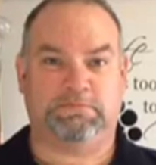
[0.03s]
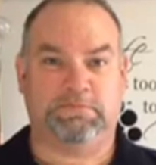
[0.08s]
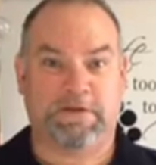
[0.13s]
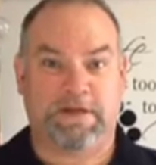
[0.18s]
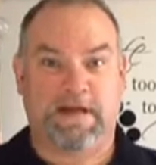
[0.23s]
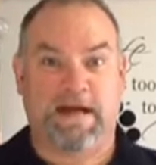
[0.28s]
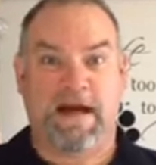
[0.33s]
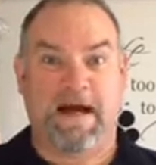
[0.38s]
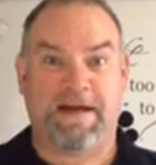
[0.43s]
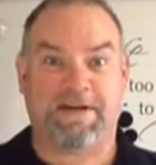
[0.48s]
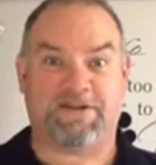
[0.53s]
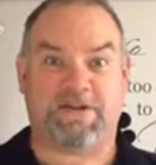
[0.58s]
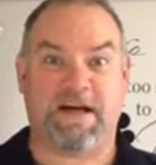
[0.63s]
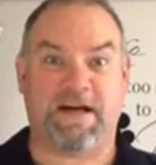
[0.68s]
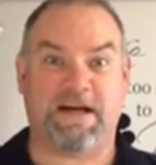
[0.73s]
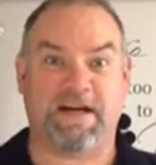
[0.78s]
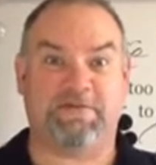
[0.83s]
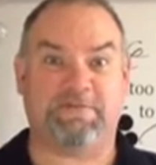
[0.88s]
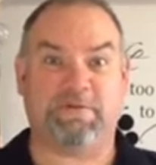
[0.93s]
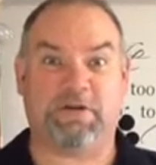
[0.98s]
G'day, it's
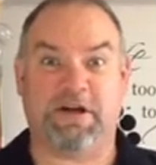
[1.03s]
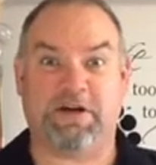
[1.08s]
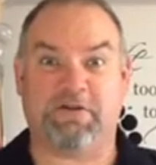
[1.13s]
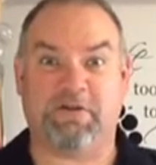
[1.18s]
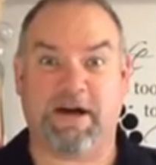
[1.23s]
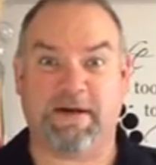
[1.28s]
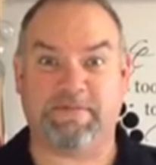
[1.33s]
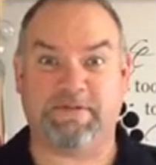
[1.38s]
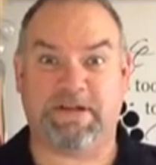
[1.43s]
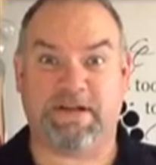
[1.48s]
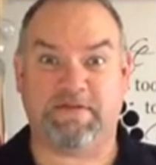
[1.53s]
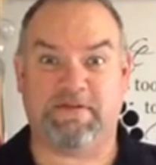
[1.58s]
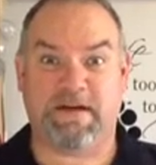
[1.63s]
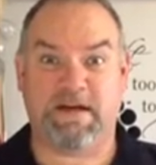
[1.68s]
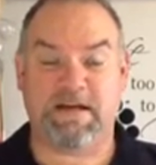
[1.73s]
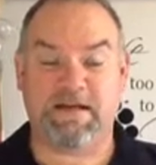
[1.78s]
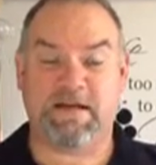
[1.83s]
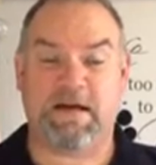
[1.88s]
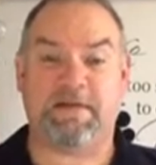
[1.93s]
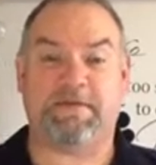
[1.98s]
Shane from Mighty Grape
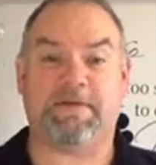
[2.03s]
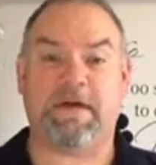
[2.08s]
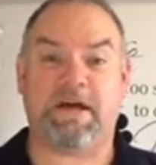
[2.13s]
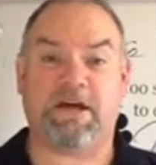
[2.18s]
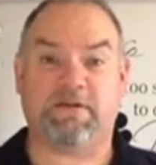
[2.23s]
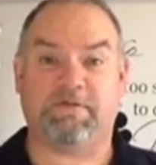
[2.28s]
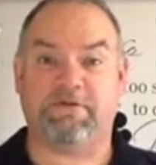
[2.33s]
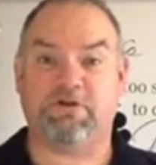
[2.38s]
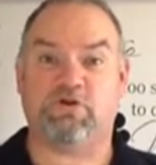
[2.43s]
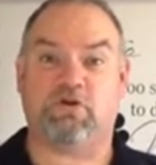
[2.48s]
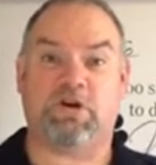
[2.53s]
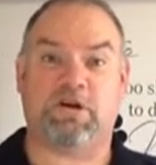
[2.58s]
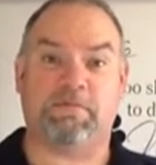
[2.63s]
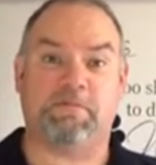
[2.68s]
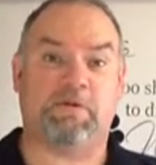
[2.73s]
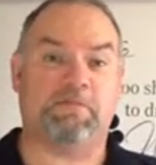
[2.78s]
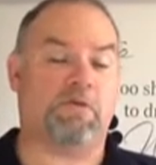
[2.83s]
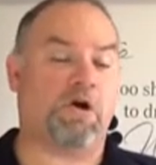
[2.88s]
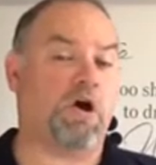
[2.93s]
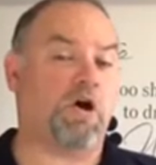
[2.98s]
TV, and thank you for joining
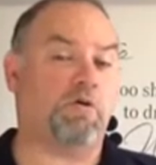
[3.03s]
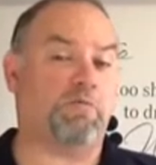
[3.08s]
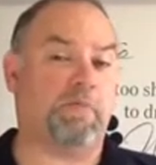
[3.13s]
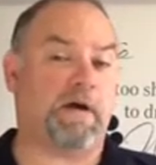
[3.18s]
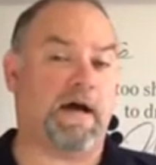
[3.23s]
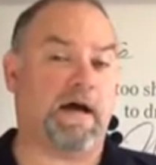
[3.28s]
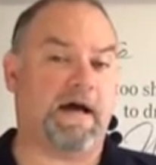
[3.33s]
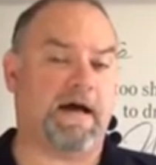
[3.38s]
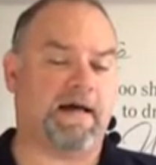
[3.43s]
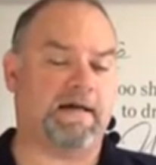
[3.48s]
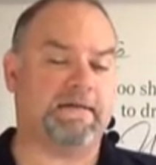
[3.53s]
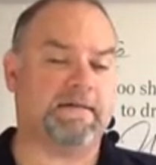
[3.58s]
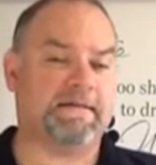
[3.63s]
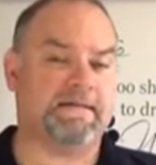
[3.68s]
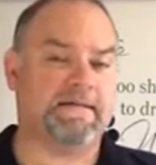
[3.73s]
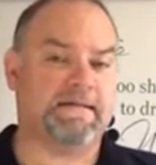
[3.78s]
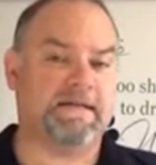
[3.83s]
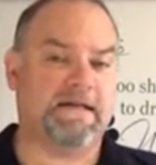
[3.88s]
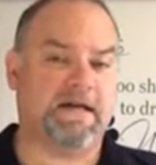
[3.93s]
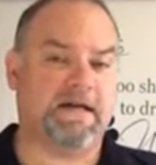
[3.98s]
me at my home bar.
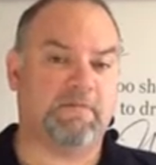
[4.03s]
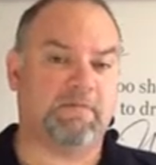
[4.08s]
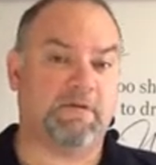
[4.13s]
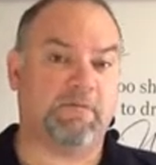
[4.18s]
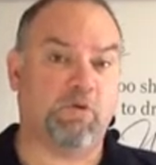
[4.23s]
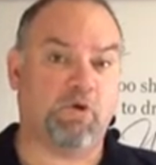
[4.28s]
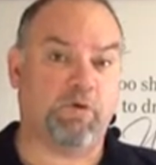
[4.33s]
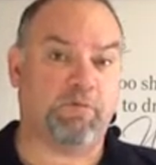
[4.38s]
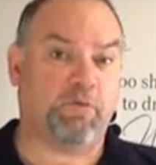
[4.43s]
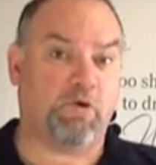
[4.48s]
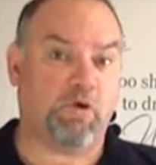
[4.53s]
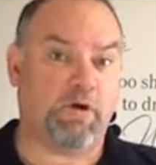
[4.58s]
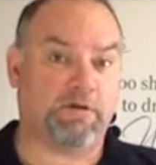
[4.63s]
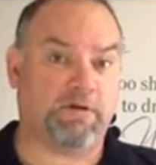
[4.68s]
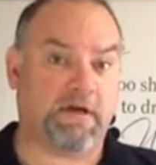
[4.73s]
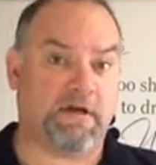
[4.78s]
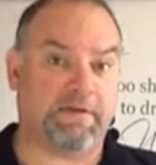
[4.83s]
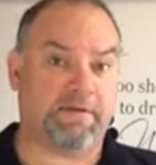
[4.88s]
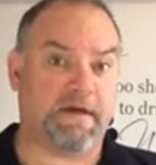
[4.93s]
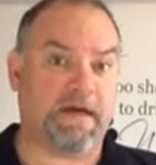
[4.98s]
But more
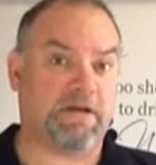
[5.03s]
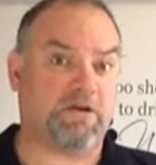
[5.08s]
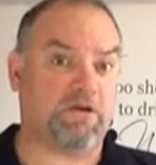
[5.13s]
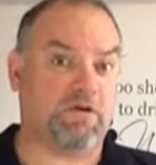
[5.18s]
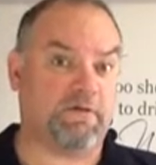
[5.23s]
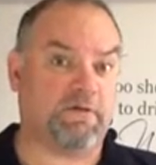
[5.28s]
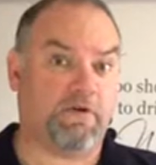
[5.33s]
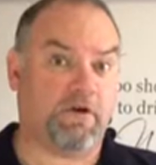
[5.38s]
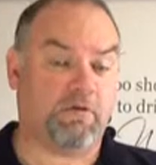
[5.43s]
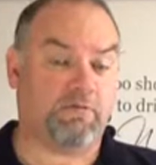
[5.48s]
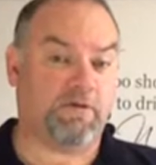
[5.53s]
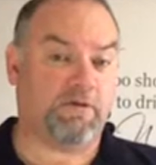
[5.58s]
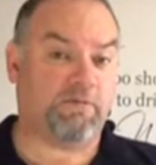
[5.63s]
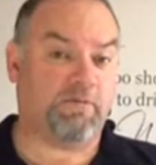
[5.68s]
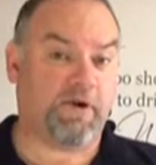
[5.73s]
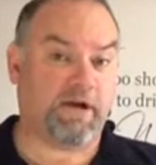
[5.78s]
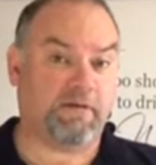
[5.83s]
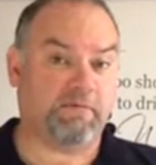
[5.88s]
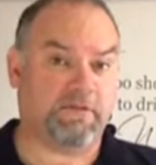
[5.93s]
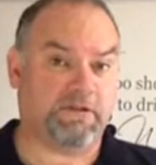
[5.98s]
importantly, thank you for helping me
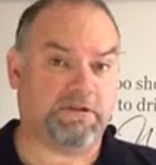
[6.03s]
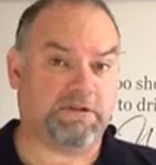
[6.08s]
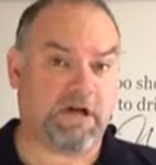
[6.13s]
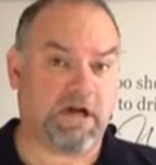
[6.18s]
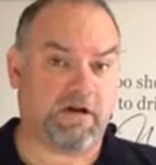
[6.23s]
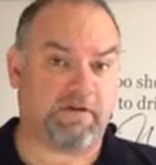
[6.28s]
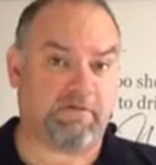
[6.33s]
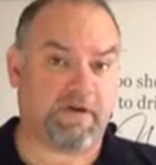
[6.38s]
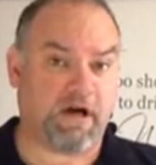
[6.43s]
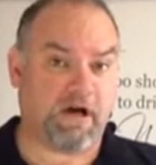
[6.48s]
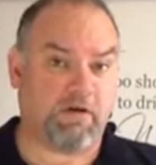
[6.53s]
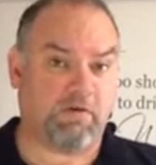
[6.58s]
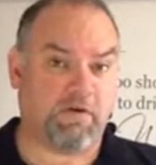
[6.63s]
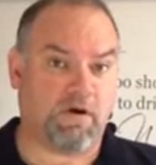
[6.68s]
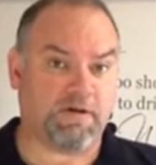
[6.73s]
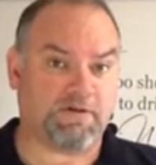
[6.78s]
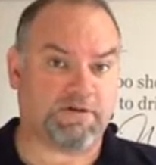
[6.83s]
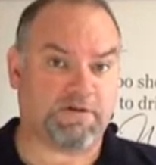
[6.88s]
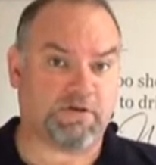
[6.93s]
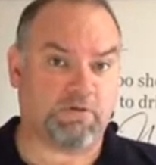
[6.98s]
bring McLaren Vale
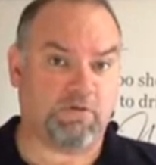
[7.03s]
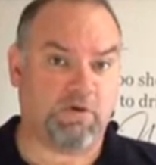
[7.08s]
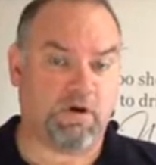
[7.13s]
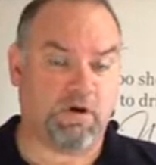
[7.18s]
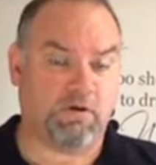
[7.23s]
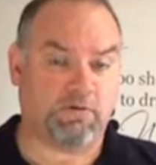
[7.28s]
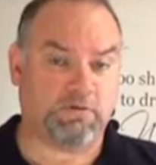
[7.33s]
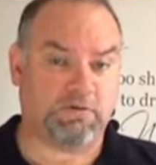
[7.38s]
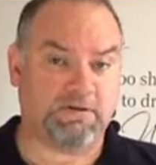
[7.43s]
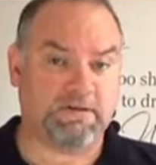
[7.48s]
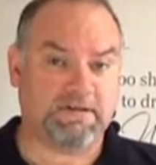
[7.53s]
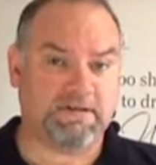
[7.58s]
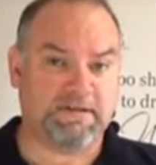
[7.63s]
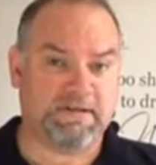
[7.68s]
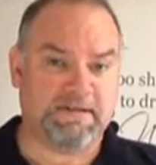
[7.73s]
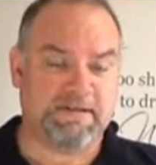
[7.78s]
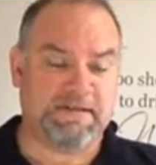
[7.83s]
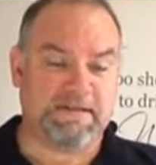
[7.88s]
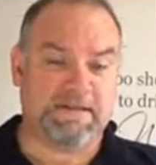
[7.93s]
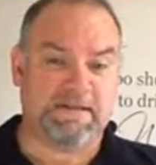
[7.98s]
wine to the world.
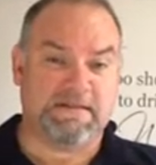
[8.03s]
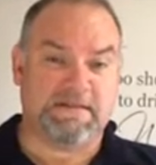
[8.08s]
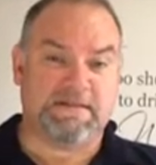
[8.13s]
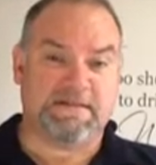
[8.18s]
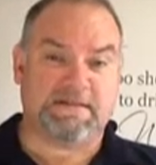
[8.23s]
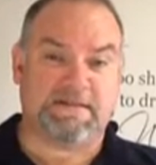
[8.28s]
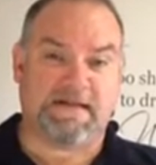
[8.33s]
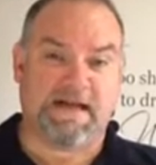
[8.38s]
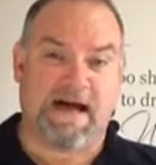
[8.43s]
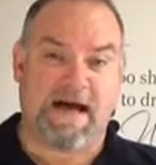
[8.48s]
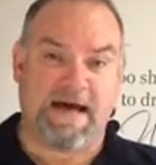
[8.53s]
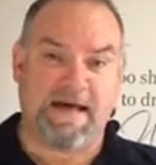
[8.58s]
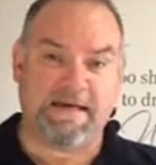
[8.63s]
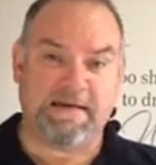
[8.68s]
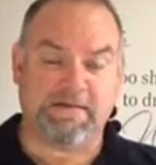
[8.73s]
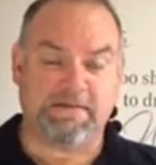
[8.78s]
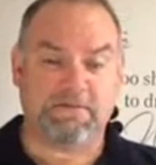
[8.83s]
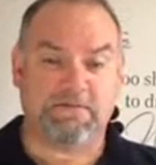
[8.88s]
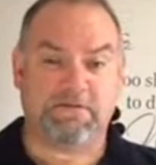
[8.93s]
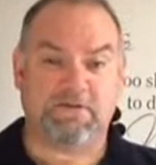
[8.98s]

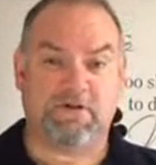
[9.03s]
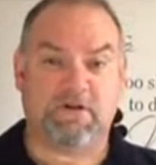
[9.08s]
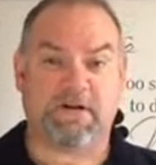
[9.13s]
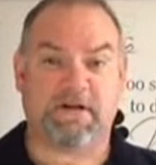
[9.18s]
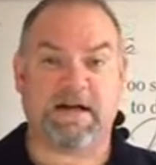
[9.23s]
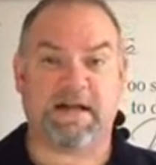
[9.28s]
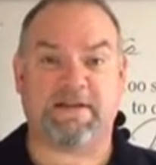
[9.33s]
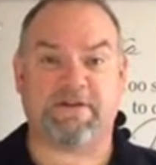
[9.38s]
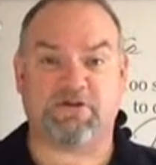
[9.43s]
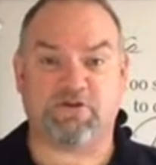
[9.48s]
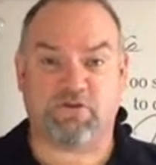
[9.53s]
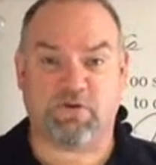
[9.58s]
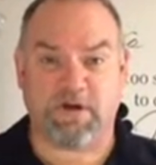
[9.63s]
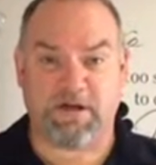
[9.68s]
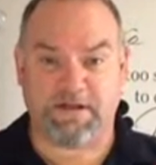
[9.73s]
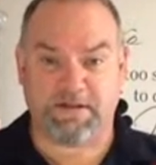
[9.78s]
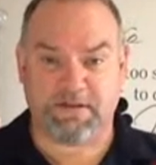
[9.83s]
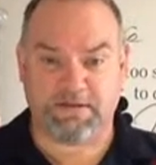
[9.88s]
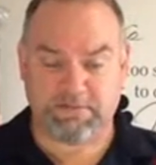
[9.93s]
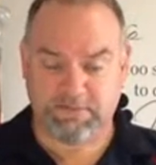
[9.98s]
Today, got another
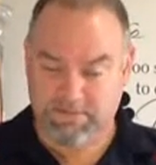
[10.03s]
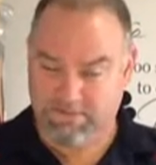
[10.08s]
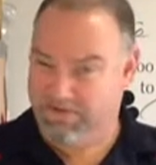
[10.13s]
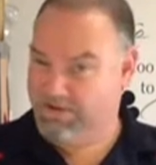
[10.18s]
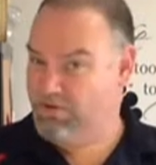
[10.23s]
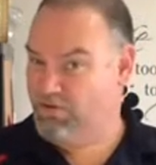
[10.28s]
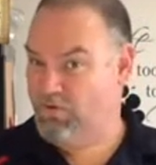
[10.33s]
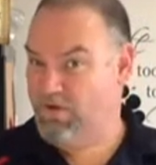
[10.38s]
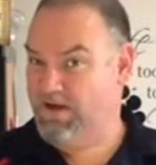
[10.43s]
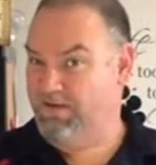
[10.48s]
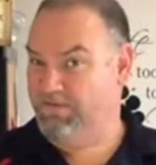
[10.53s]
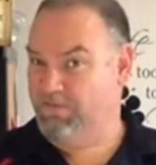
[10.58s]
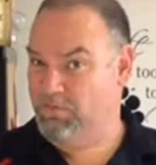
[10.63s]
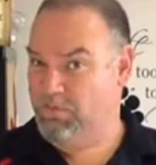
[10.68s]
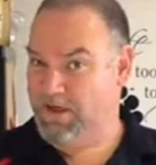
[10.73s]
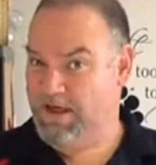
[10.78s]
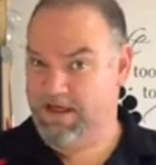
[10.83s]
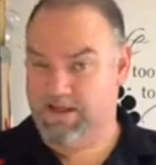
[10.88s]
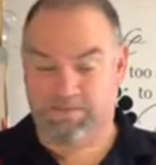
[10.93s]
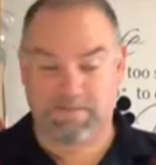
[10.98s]
treat. It's a treat for
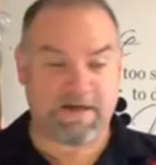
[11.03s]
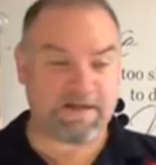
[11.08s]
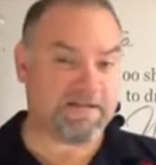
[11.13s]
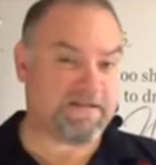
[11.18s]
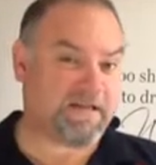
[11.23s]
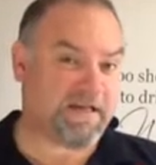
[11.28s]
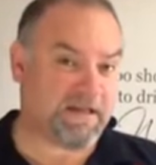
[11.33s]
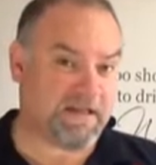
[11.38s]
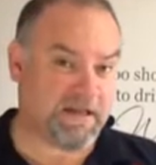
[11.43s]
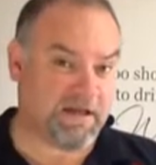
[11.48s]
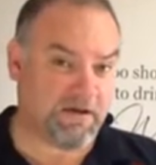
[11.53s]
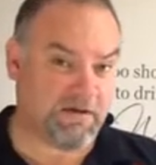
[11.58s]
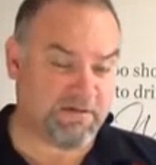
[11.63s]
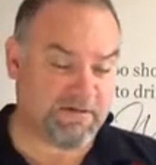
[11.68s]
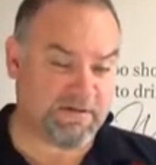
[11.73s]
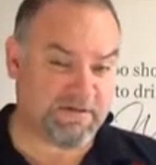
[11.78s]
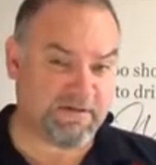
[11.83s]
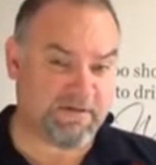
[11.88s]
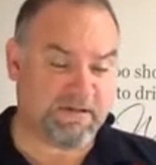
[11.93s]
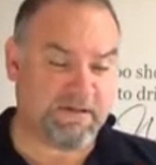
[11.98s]
me as much as anything
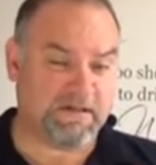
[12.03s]
else.